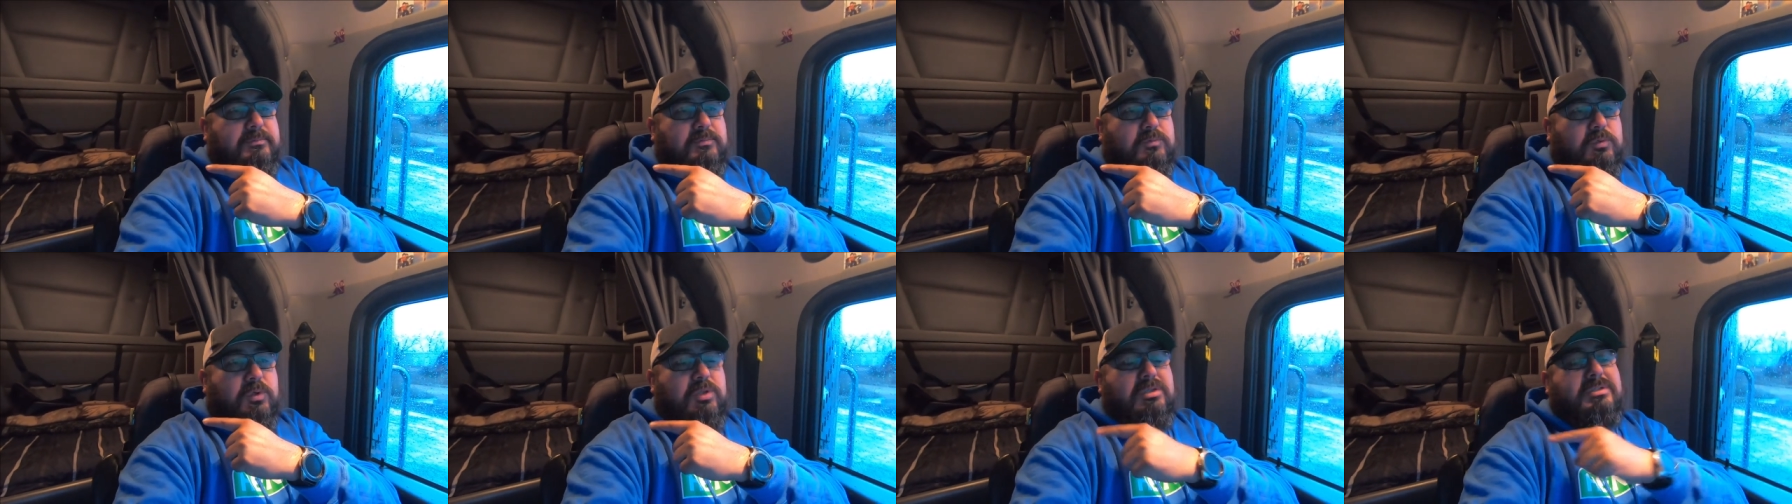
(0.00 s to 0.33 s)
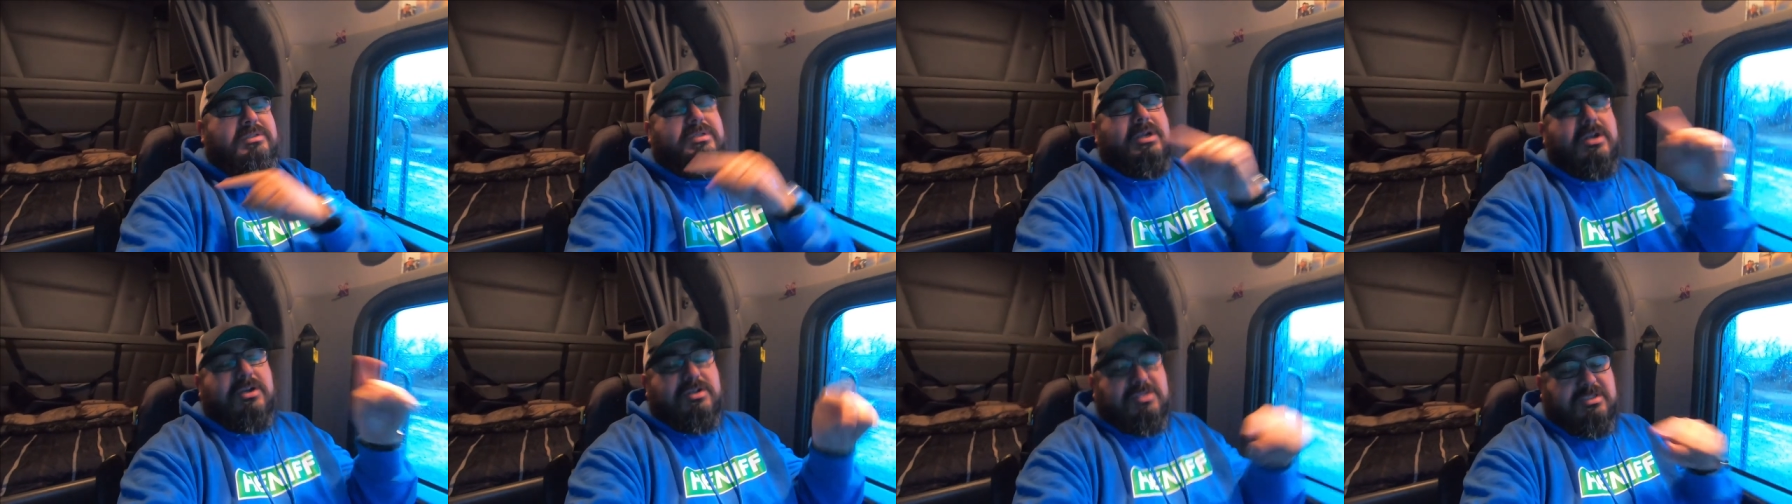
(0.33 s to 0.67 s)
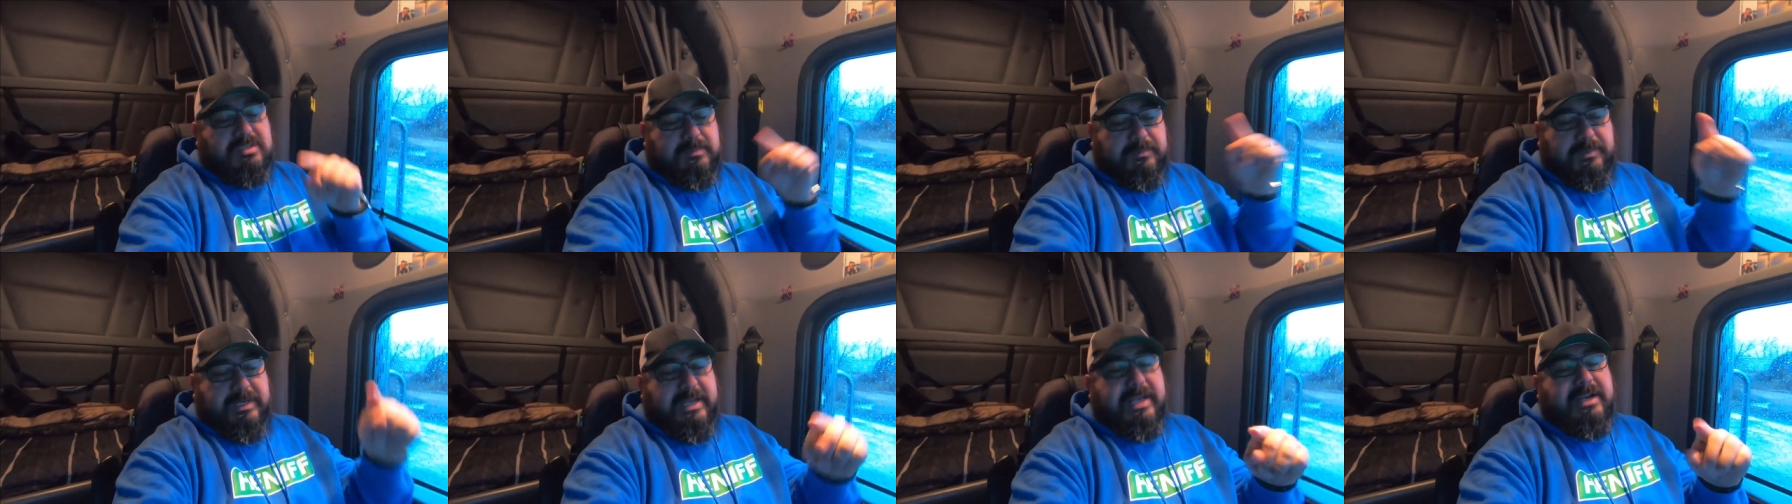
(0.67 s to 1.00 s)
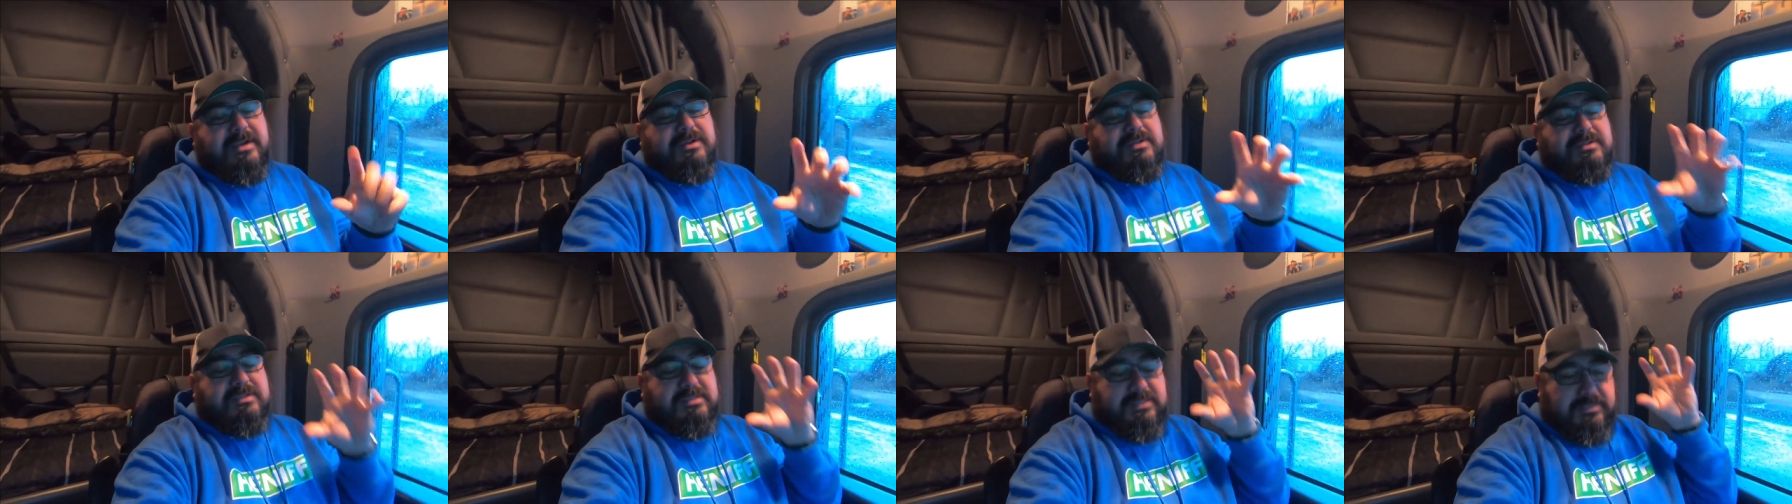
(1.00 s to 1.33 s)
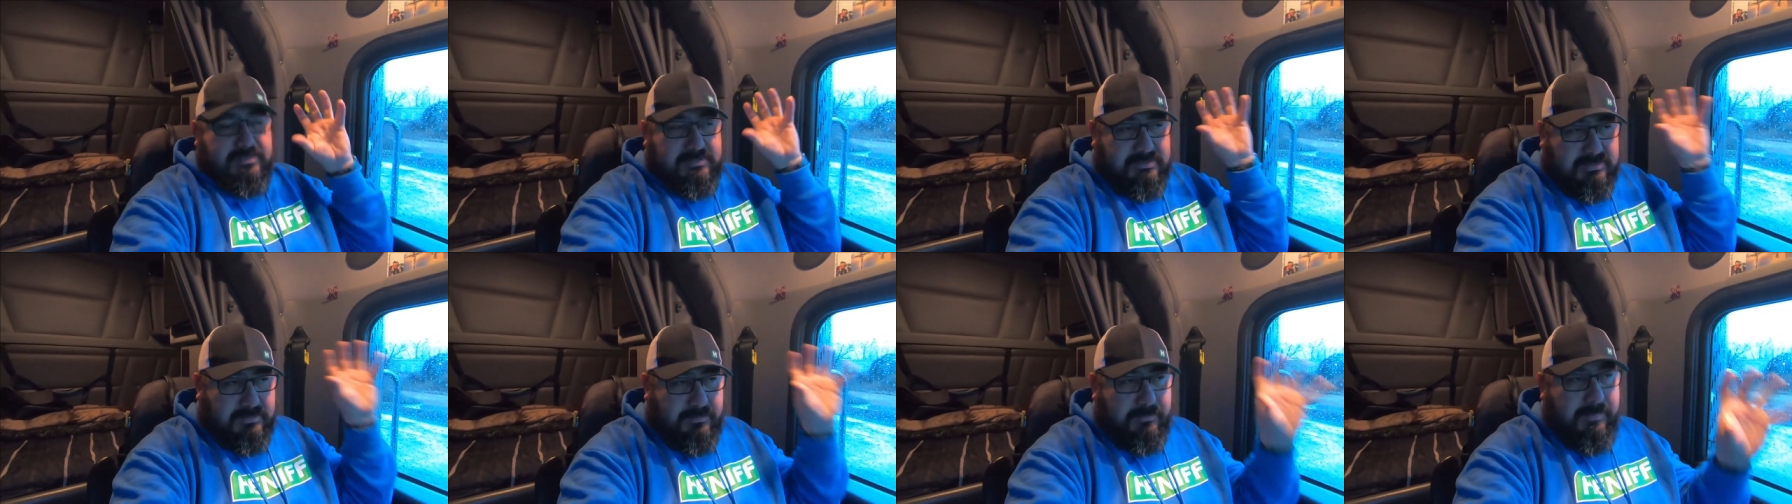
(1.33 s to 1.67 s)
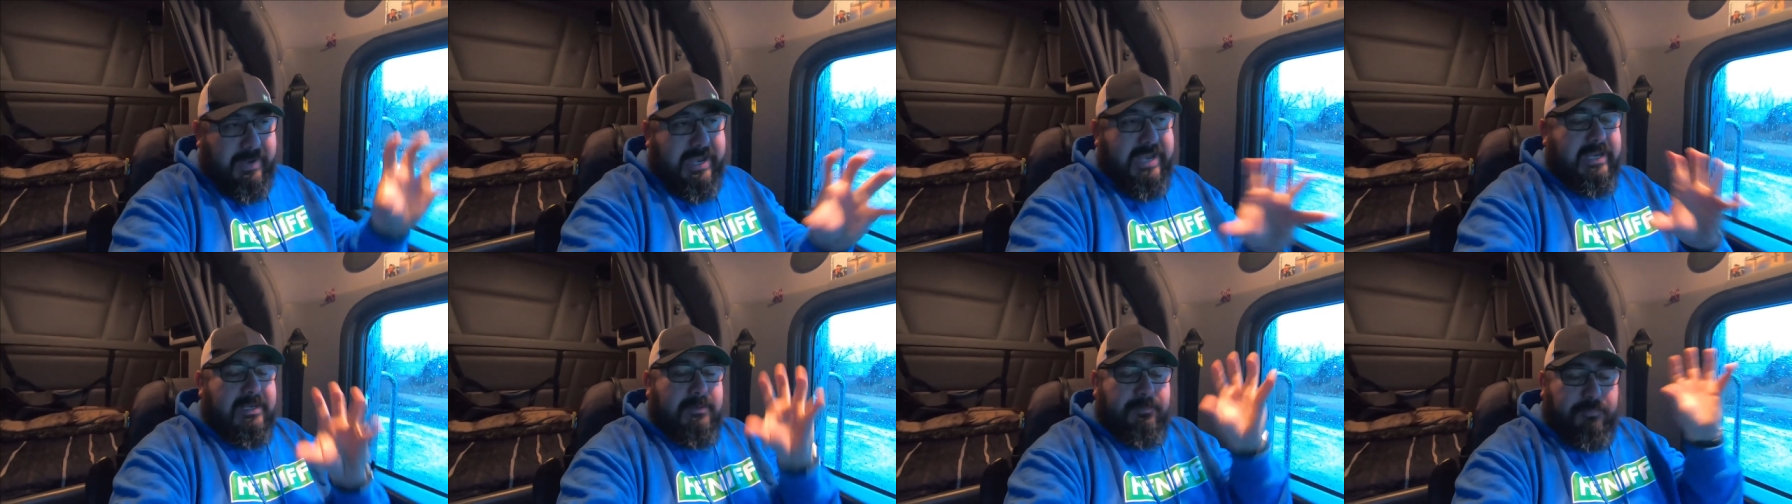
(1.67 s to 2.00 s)
well turns some gears to, to
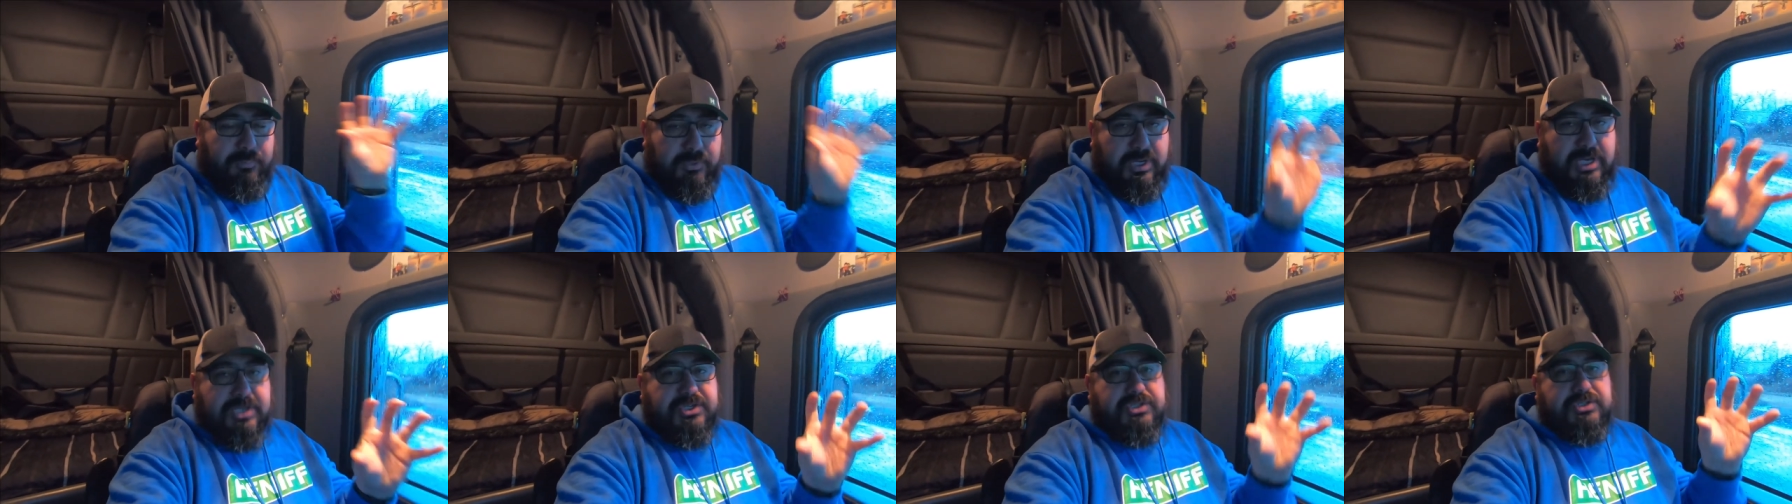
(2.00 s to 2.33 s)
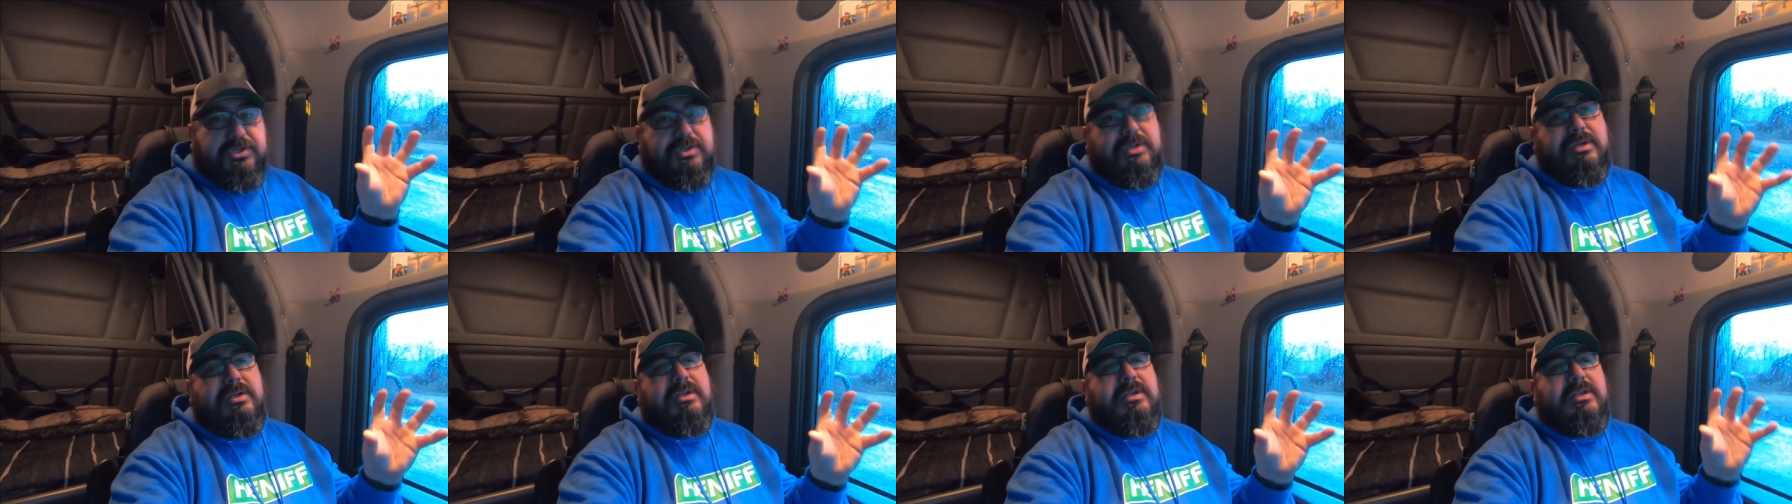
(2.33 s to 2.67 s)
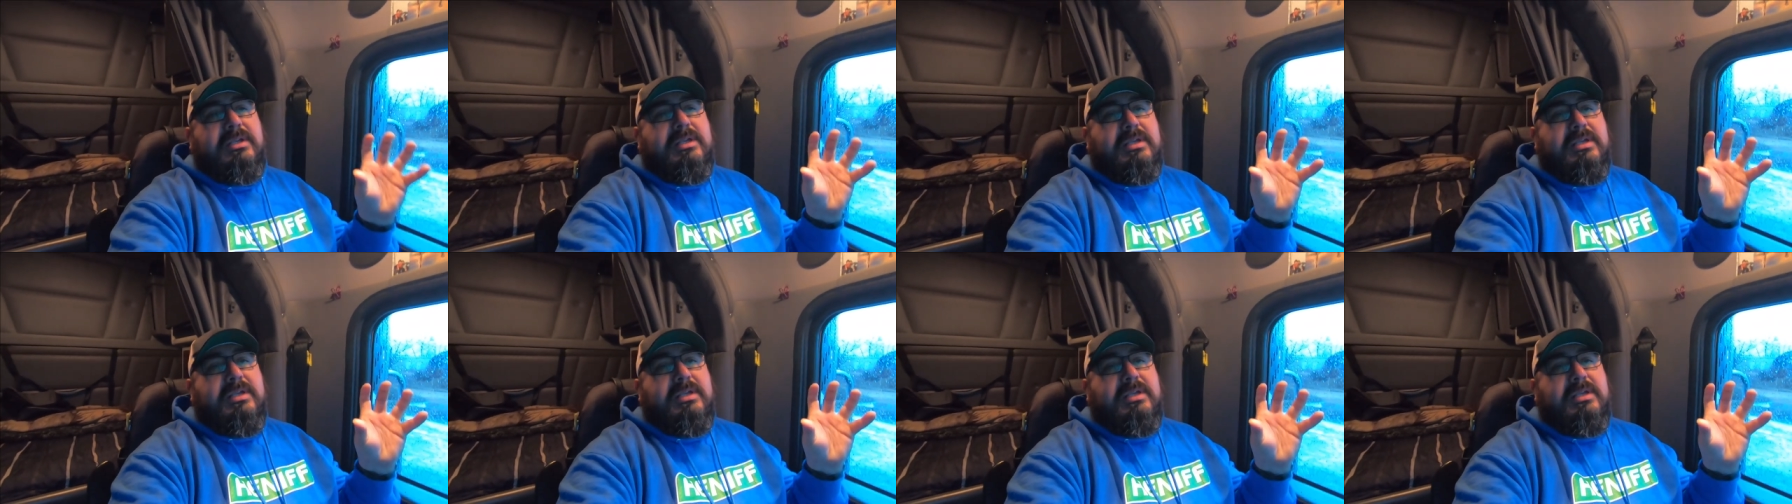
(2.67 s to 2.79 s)
make pressure,